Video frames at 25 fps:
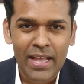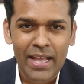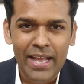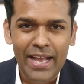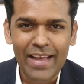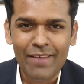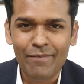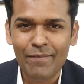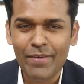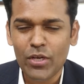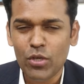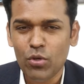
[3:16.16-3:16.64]

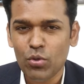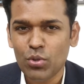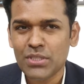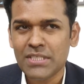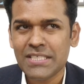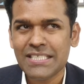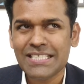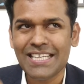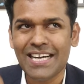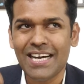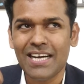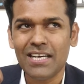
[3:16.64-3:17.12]
And when you
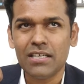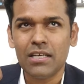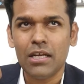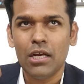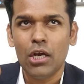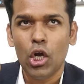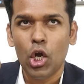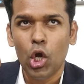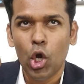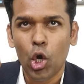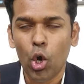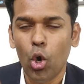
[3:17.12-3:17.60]
start
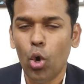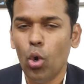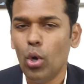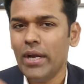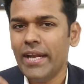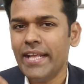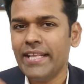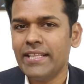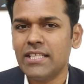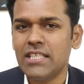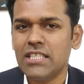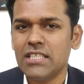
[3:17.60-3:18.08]

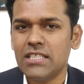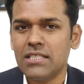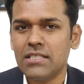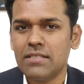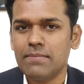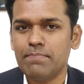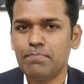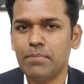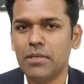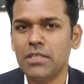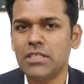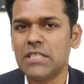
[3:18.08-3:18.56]
holding this
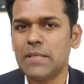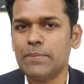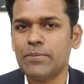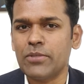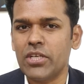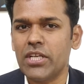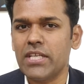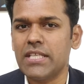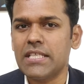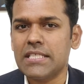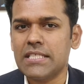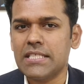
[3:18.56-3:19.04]

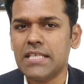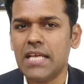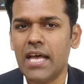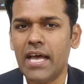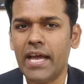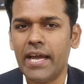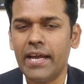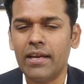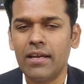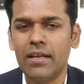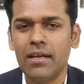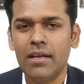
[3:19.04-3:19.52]
perception
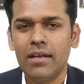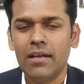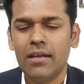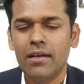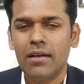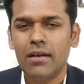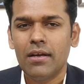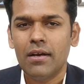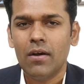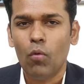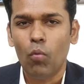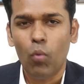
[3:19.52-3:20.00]
inside,
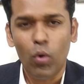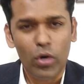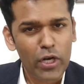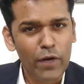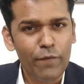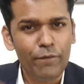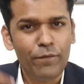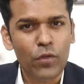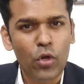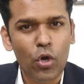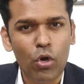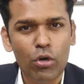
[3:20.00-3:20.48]
what
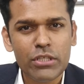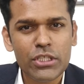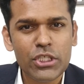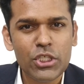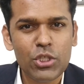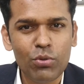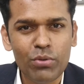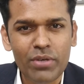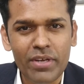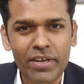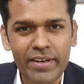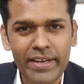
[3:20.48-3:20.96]
kind of thoughts
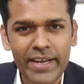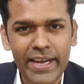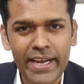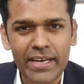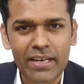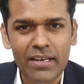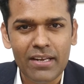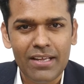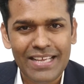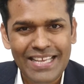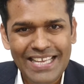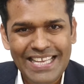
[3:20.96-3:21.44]
you
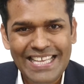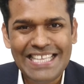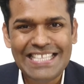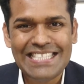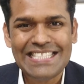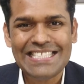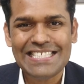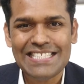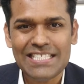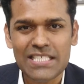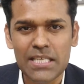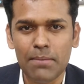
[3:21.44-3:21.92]
create is
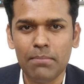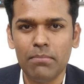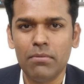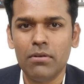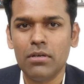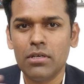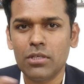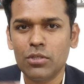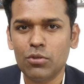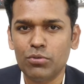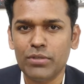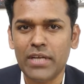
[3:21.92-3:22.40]

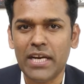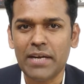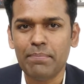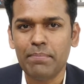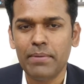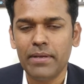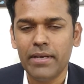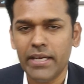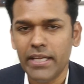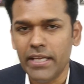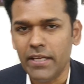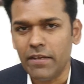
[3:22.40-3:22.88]
similar to that
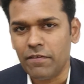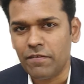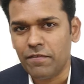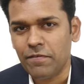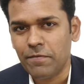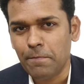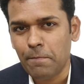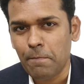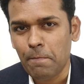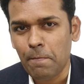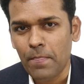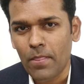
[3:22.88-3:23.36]

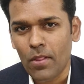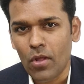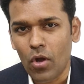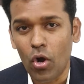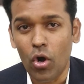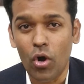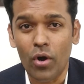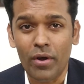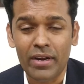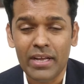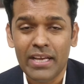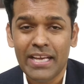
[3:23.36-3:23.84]
belief
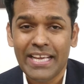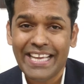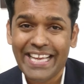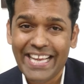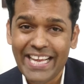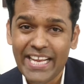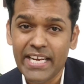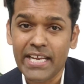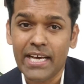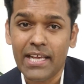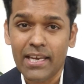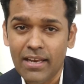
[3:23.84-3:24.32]
or
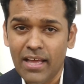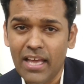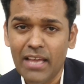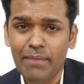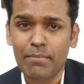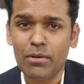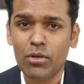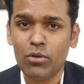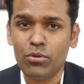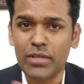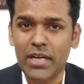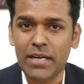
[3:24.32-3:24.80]
in
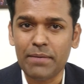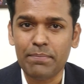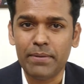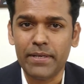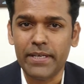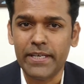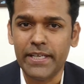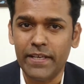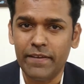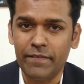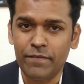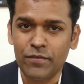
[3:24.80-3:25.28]
alignment to that
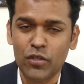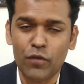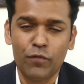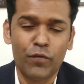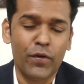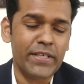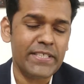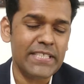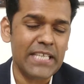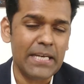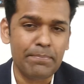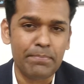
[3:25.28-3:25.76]
belief. So for
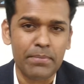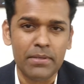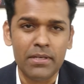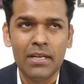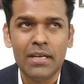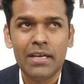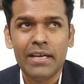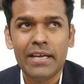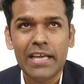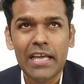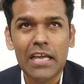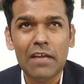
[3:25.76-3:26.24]
example,
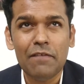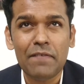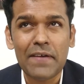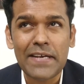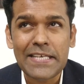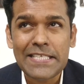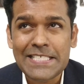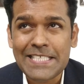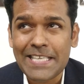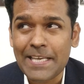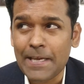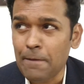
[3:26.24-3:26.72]
if I
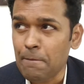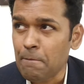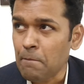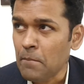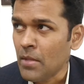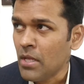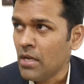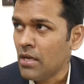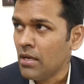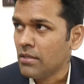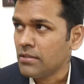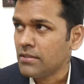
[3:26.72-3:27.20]
say
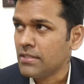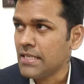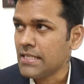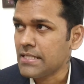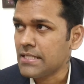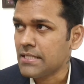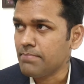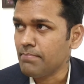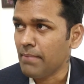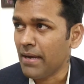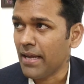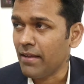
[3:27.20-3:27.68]

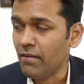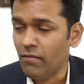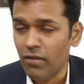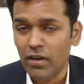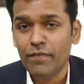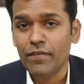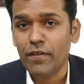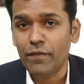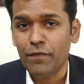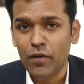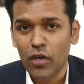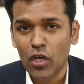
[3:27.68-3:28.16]
this, one
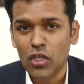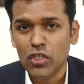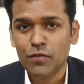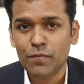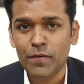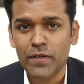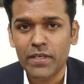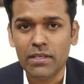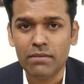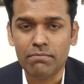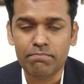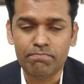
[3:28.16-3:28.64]
of the
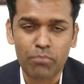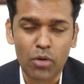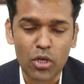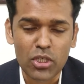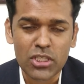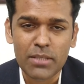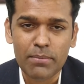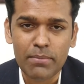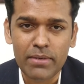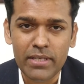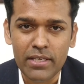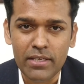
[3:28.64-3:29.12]
philosophy,
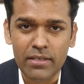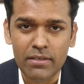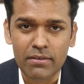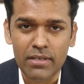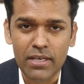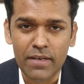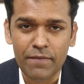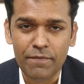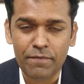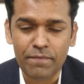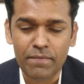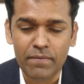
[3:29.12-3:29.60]
possibly
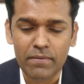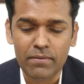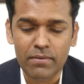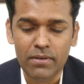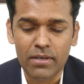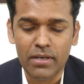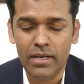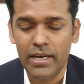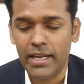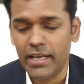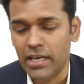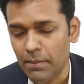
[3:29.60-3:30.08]
if
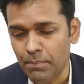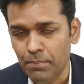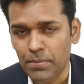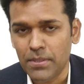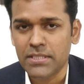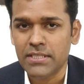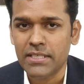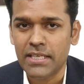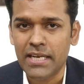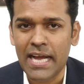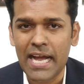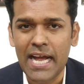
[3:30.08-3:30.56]
like a
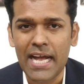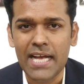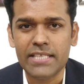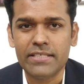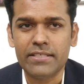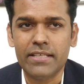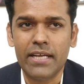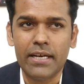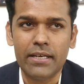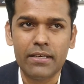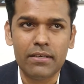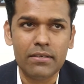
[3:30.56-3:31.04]
person has
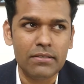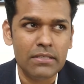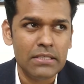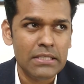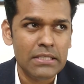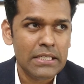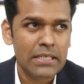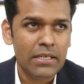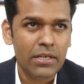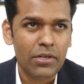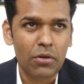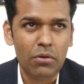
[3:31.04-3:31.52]
that,
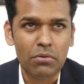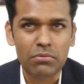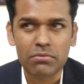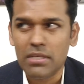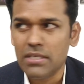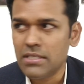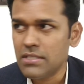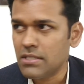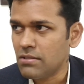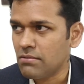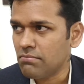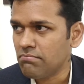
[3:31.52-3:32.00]

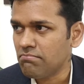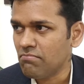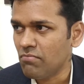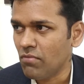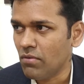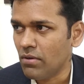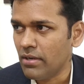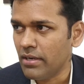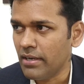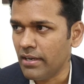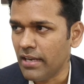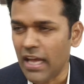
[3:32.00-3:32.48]
this
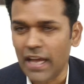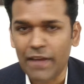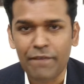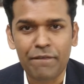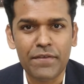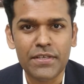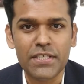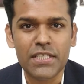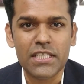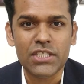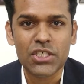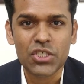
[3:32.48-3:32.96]
life
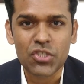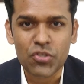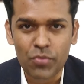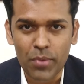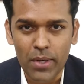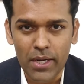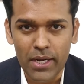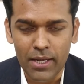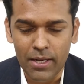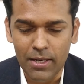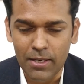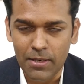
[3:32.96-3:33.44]
is a
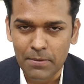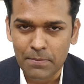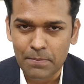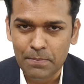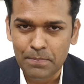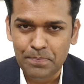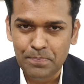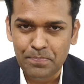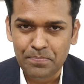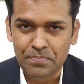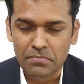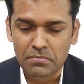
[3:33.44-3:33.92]
struggle.
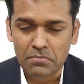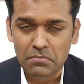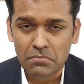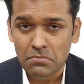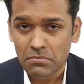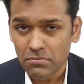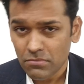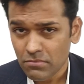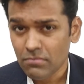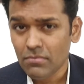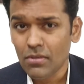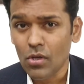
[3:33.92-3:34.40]

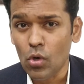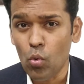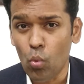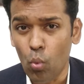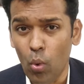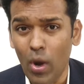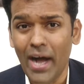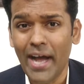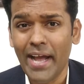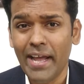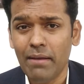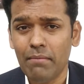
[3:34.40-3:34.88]

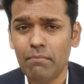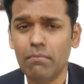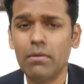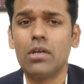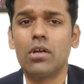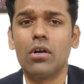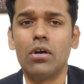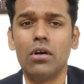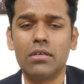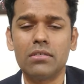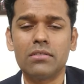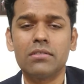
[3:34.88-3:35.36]
Why?
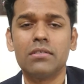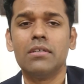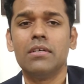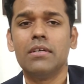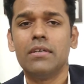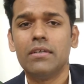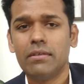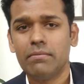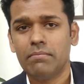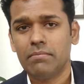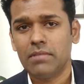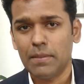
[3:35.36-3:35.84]
Because
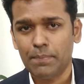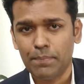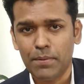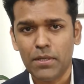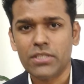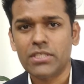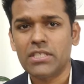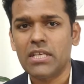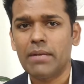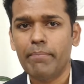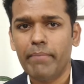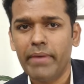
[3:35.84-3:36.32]
the
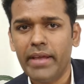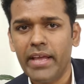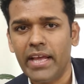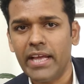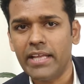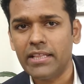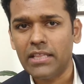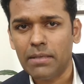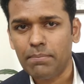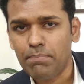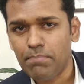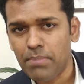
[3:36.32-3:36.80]
person may
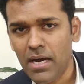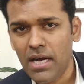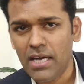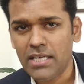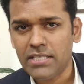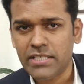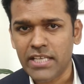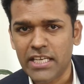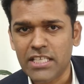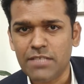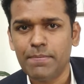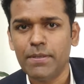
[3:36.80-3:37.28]
in the
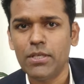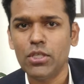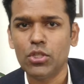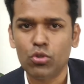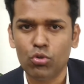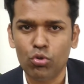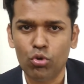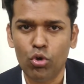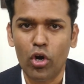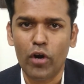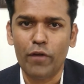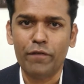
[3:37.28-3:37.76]
past has been
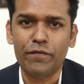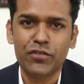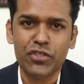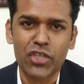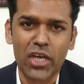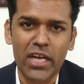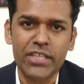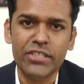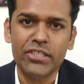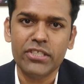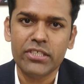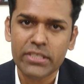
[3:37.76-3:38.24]
through a lot of
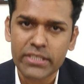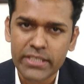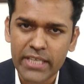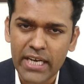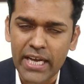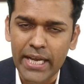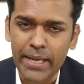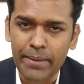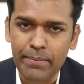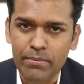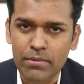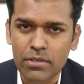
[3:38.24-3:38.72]
challenging
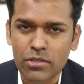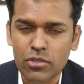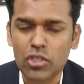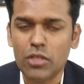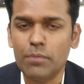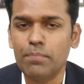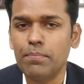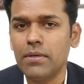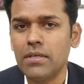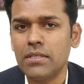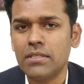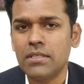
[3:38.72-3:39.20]
time. So the
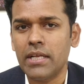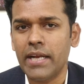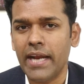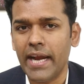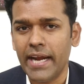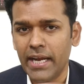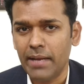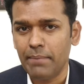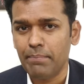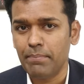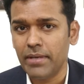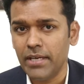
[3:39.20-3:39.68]
person
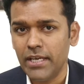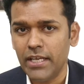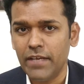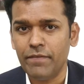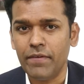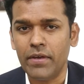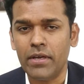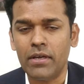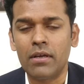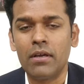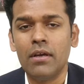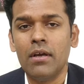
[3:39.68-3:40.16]
end up
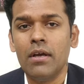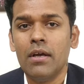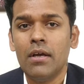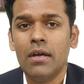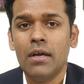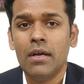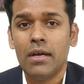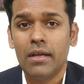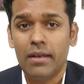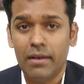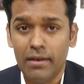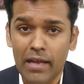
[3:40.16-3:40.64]
believing
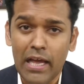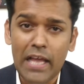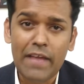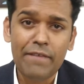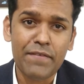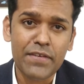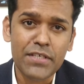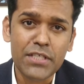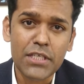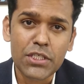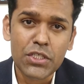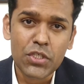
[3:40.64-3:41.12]

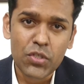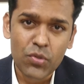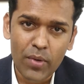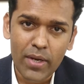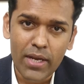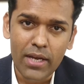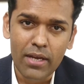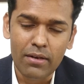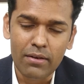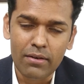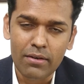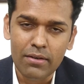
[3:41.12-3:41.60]
life is a
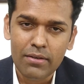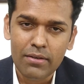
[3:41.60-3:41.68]
struggle.